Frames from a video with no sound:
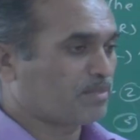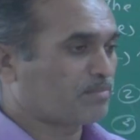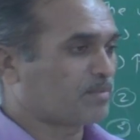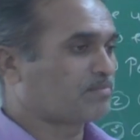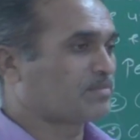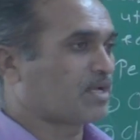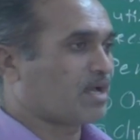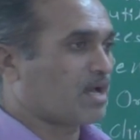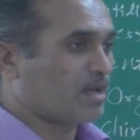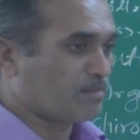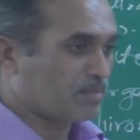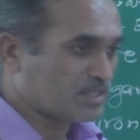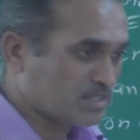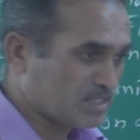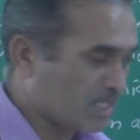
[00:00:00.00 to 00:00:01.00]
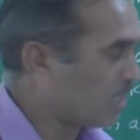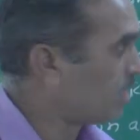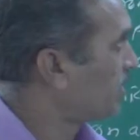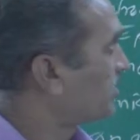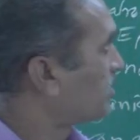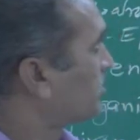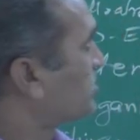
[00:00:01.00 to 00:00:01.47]
type of the carbon
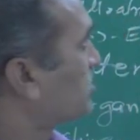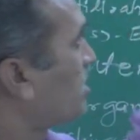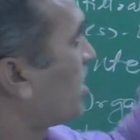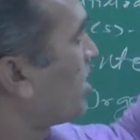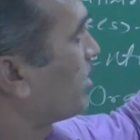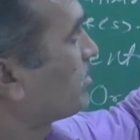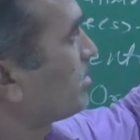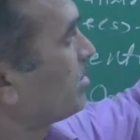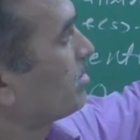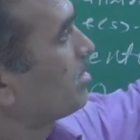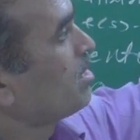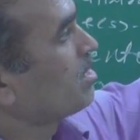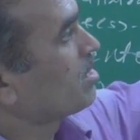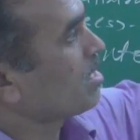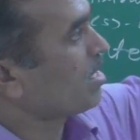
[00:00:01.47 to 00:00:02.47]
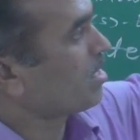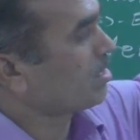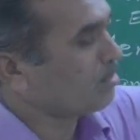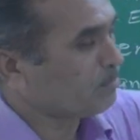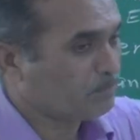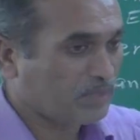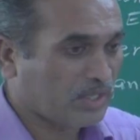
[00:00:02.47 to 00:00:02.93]
skeletons are there,
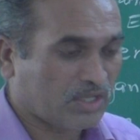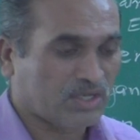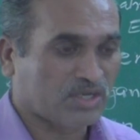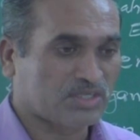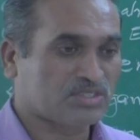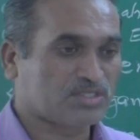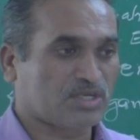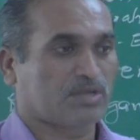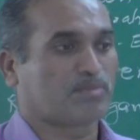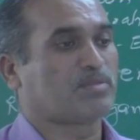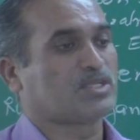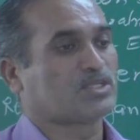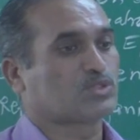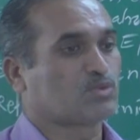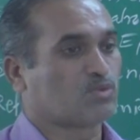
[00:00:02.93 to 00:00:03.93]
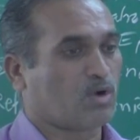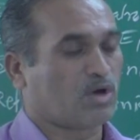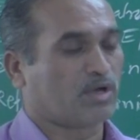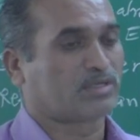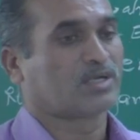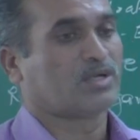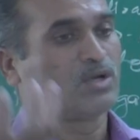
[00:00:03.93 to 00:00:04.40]
chiral precursor means
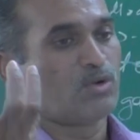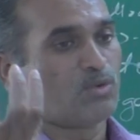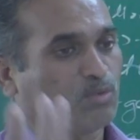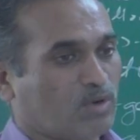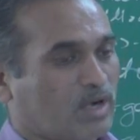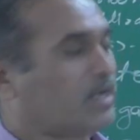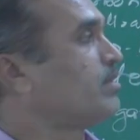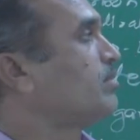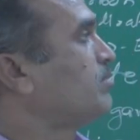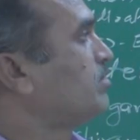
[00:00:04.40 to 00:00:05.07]
what, why